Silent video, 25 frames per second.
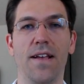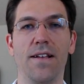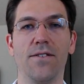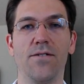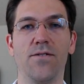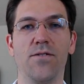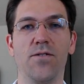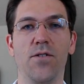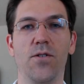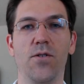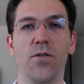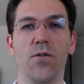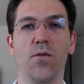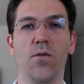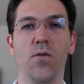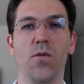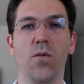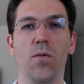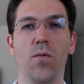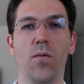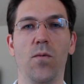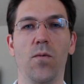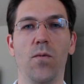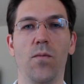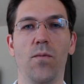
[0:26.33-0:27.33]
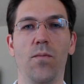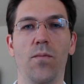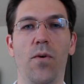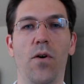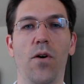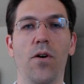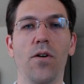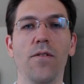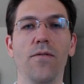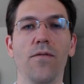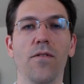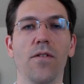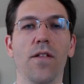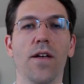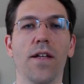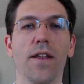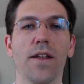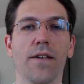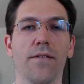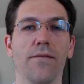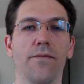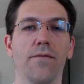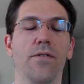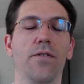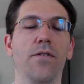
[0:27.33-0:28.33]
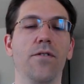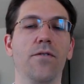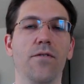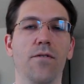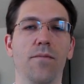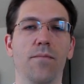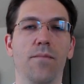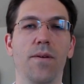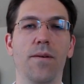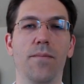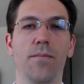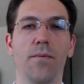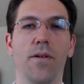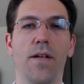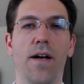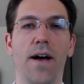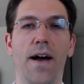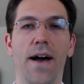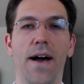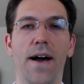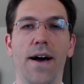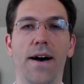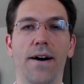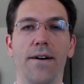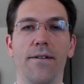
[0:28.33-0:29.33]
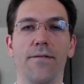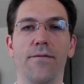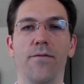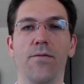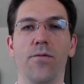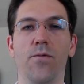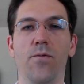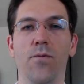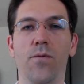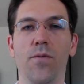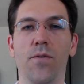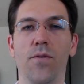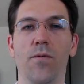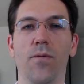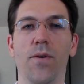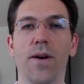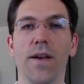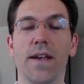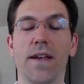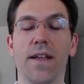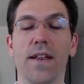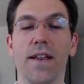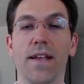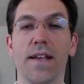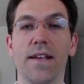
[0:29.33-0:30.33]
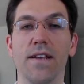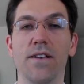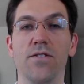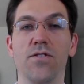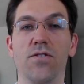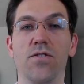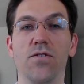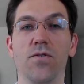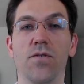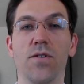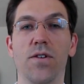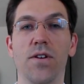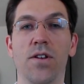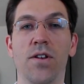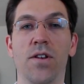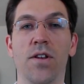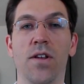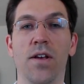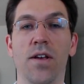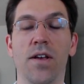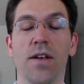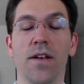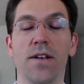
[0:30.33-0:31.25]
And so part of a lot of confusion people have with awakening is you can